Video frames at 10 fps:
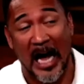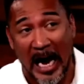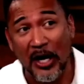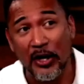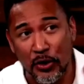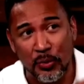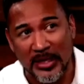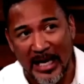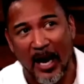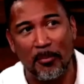are you
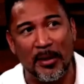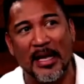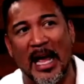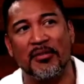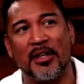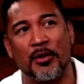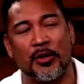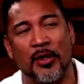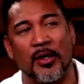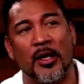now being heavily
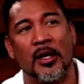recruited